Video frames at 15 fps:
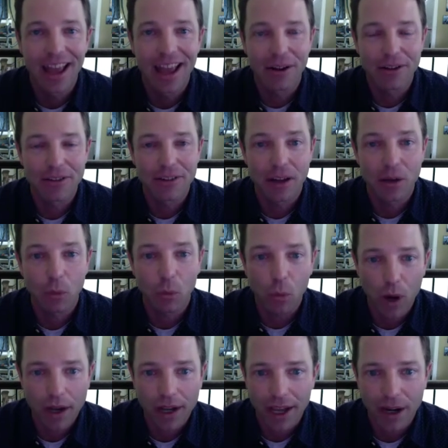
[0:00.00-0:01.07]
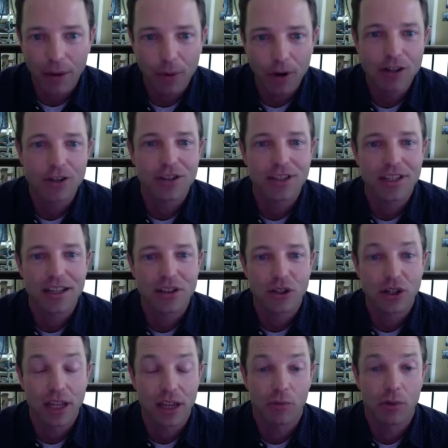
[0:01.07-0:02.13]
And it was like, what kind of pressure
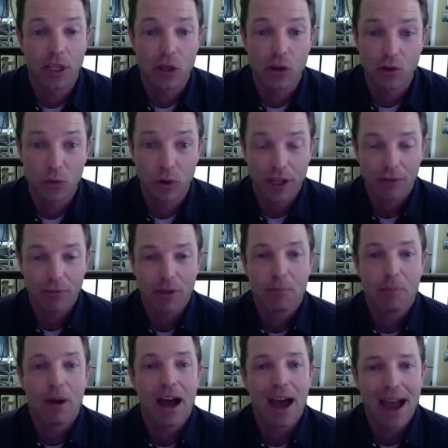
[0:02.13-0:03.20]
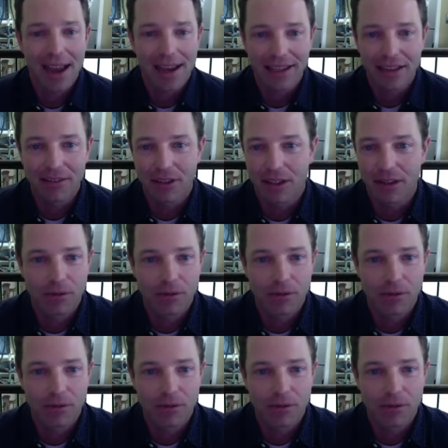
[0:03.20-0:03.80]
sensor can we use? What can we buy even?